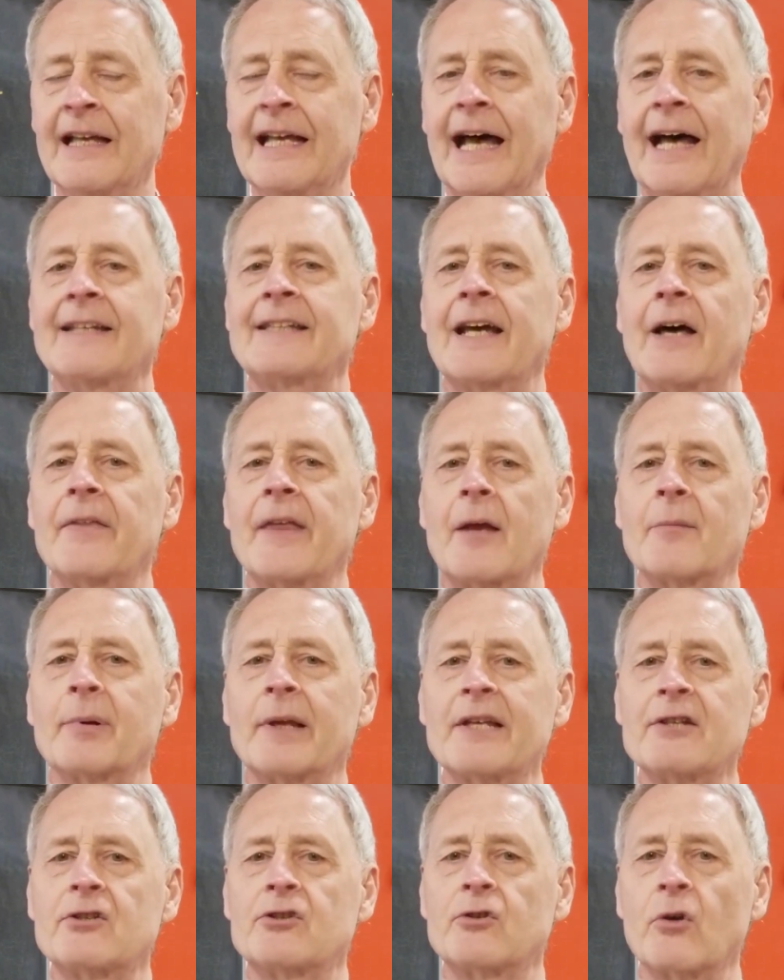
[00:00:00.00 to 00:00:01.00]
Until then,
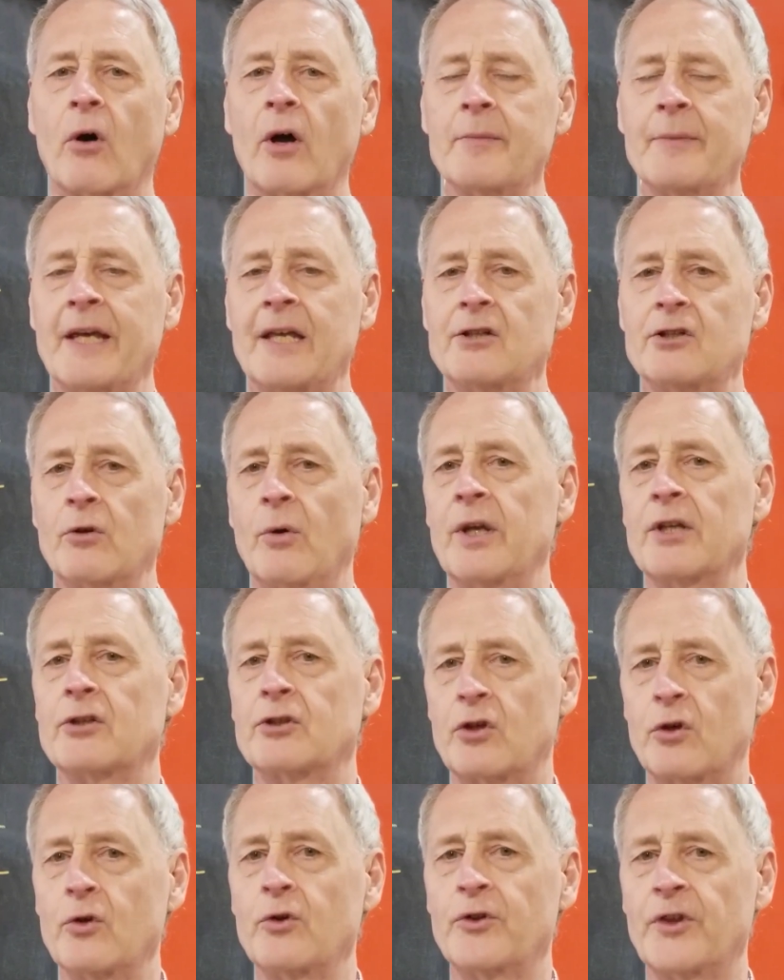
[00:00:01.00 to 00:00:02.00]
please join me in doing
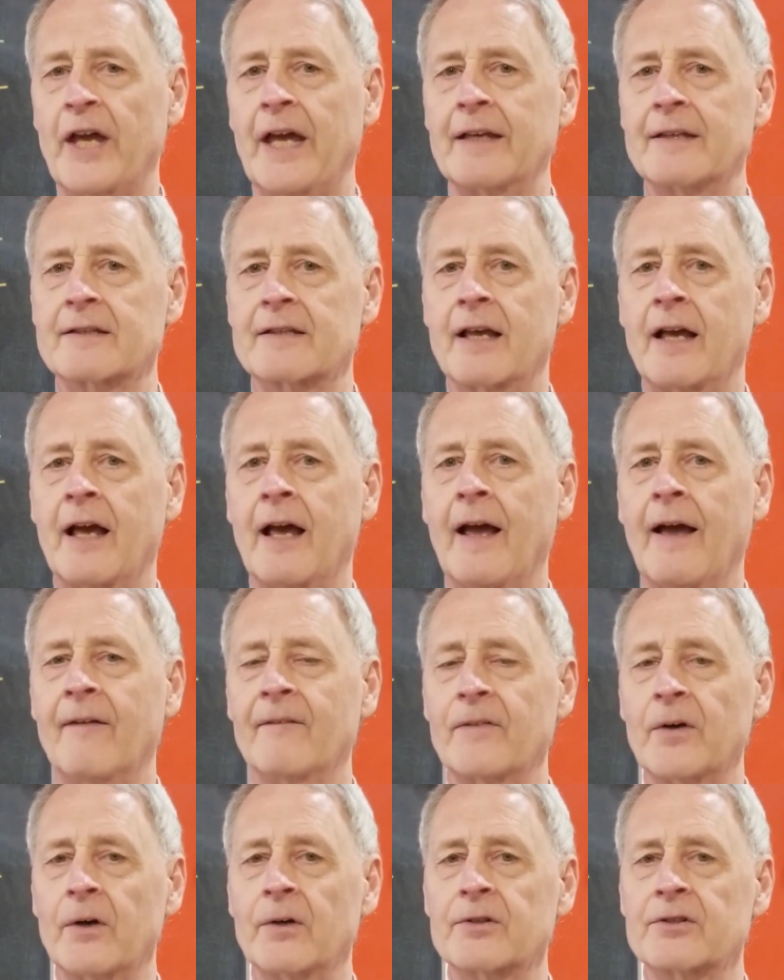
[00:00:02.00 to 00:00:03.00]
2 things.
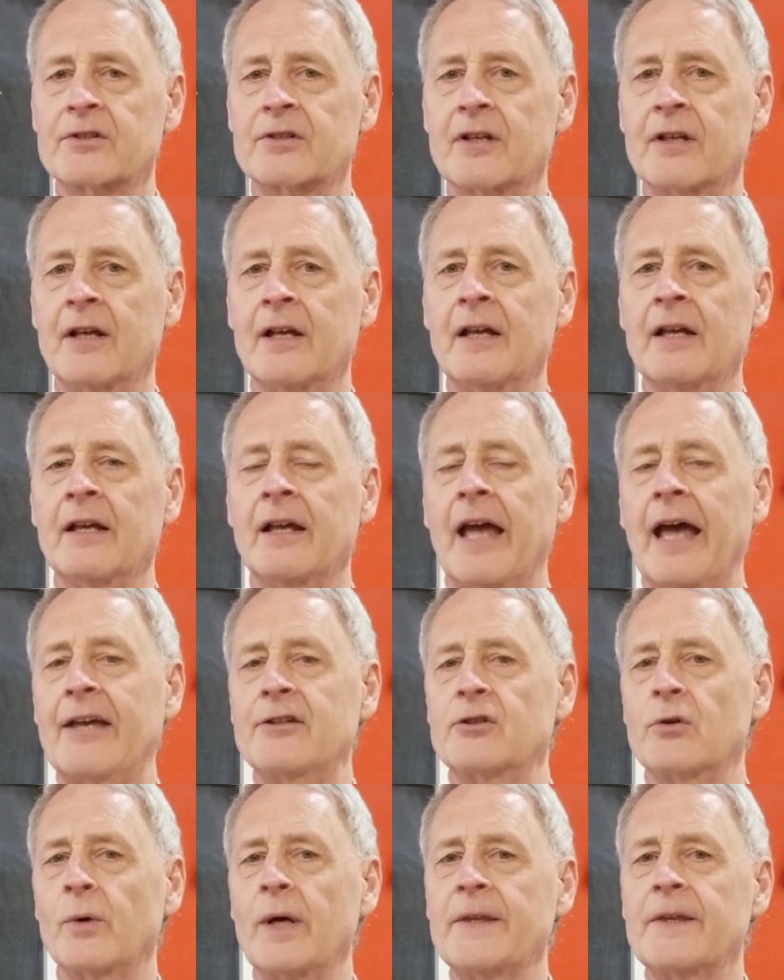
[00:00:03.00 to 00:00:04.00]
First,
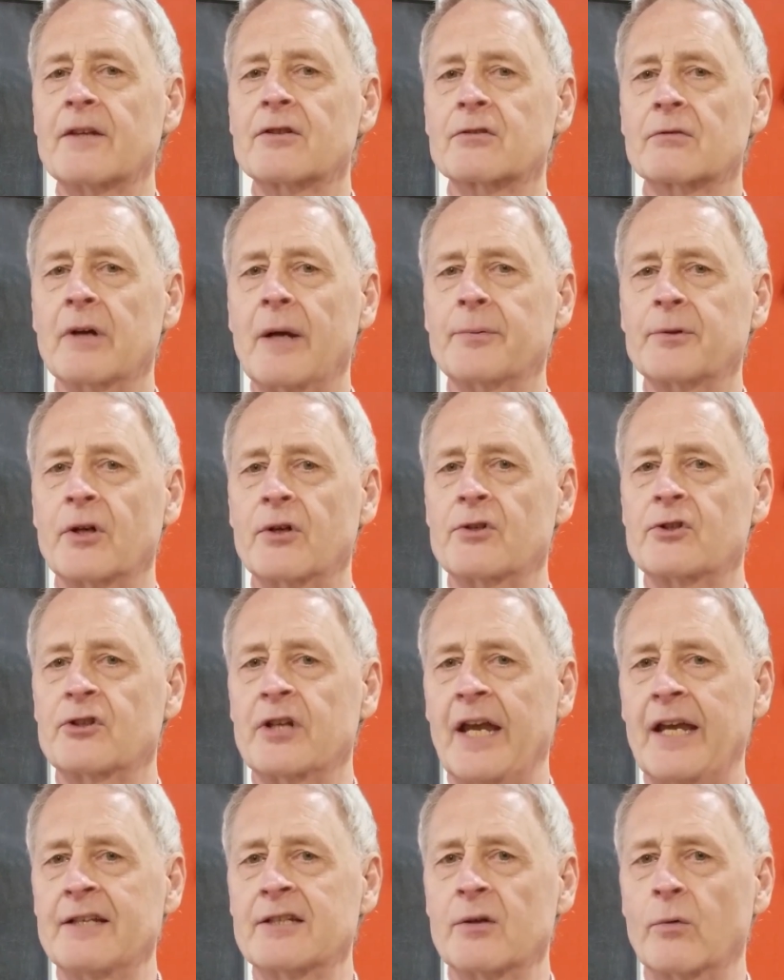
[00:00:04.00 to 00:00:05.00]
as you read the scriptures,
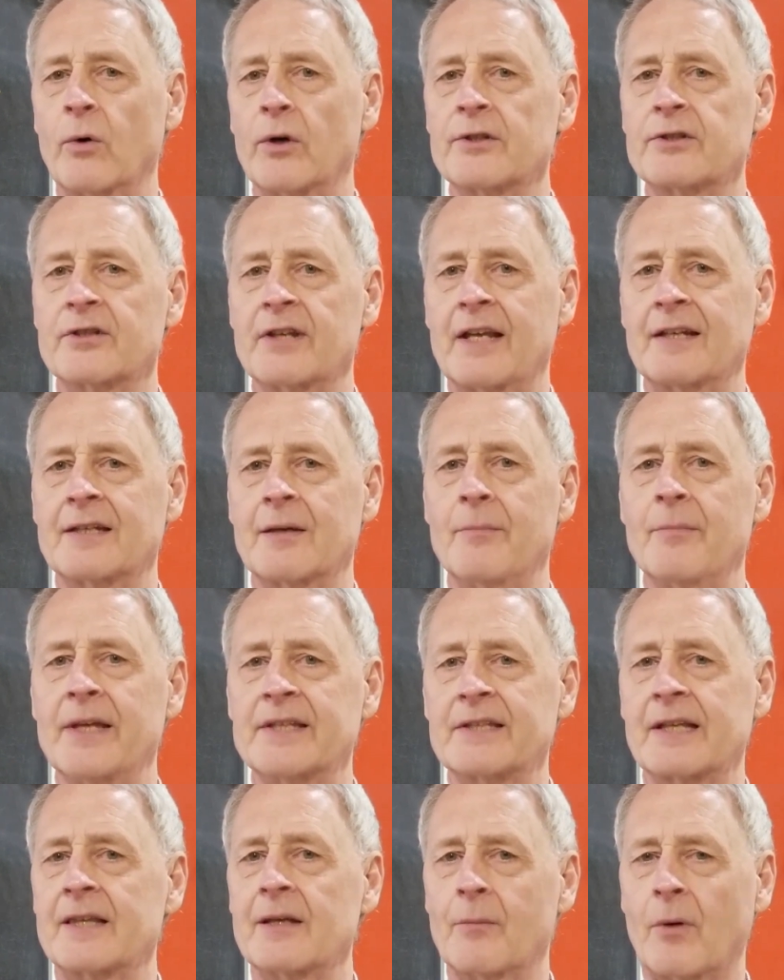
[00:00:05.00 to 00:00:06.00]
change the word sin to
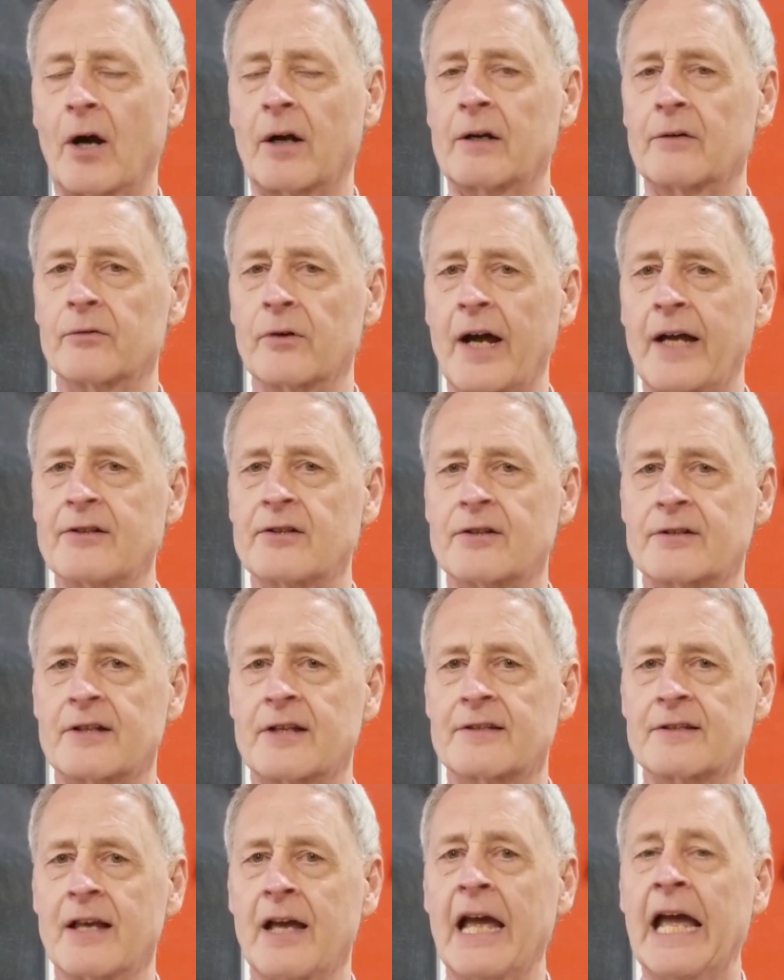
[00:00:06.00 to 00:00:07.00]
missing the mark of
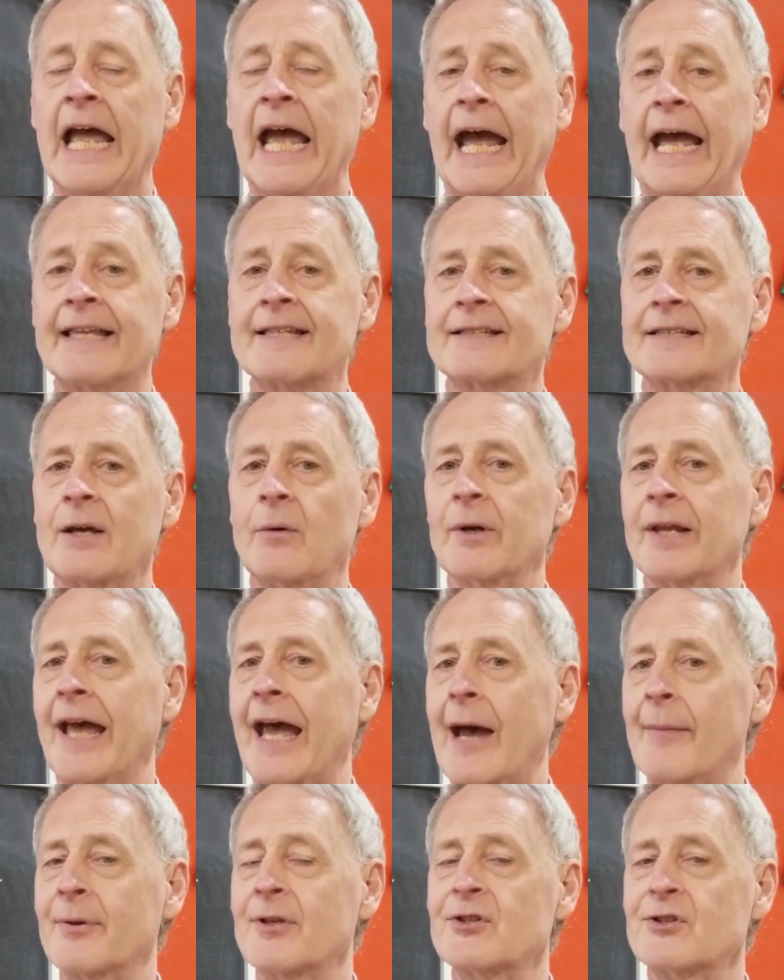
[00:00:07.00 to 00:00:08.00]
righteousness and see what
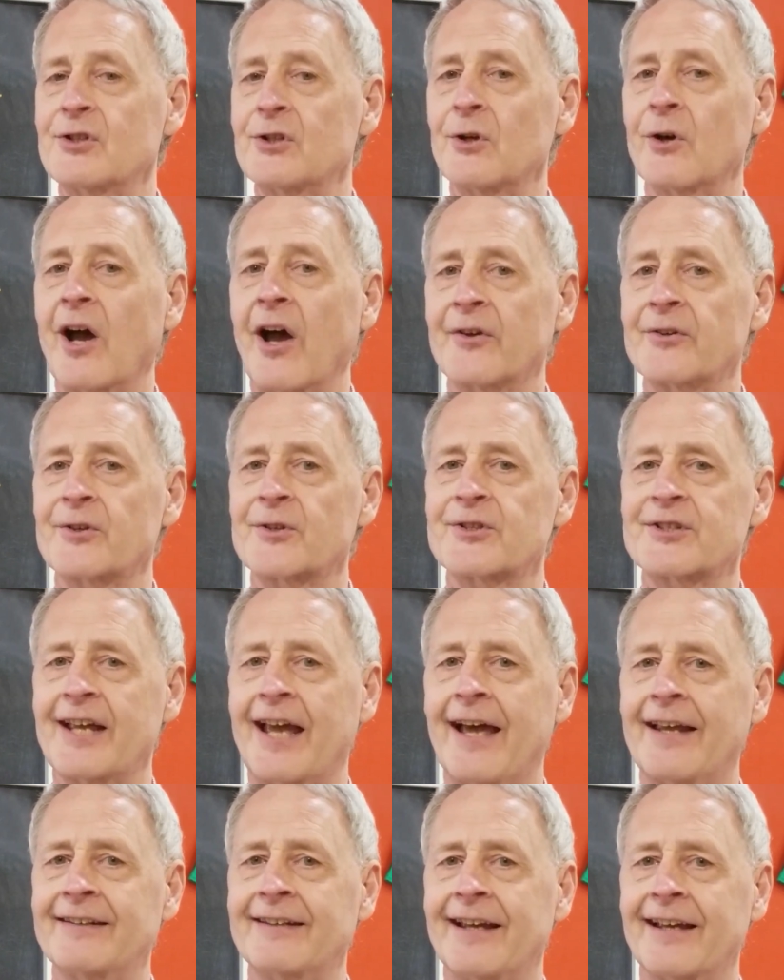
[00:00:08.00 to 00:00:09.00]
happens to your
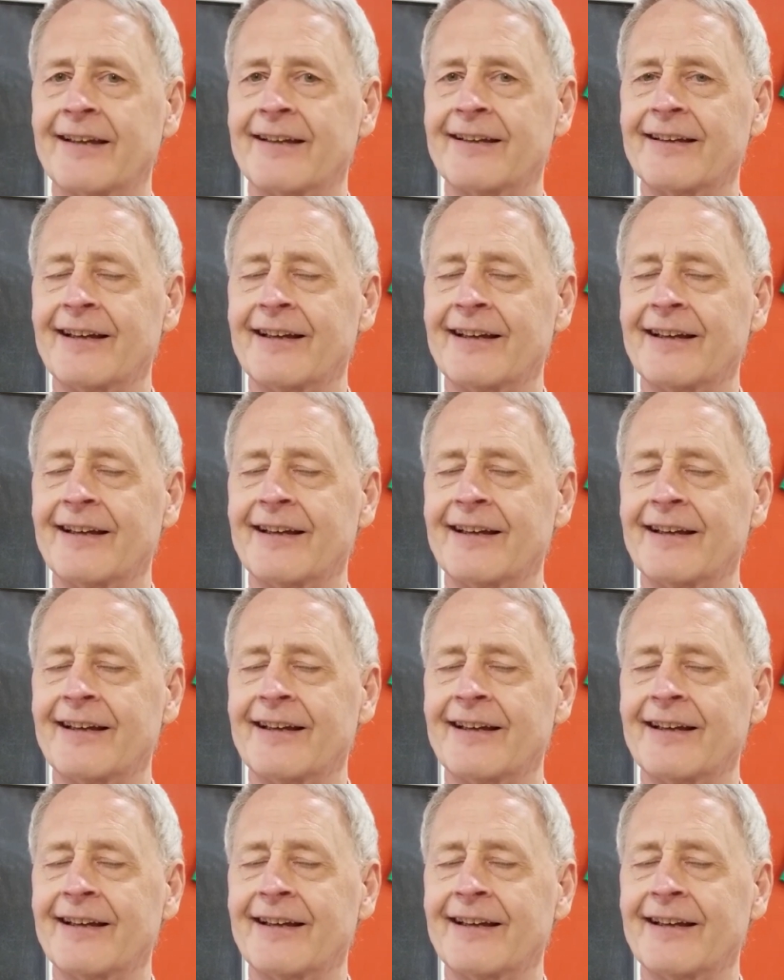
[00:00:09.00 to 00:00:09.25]
understanding.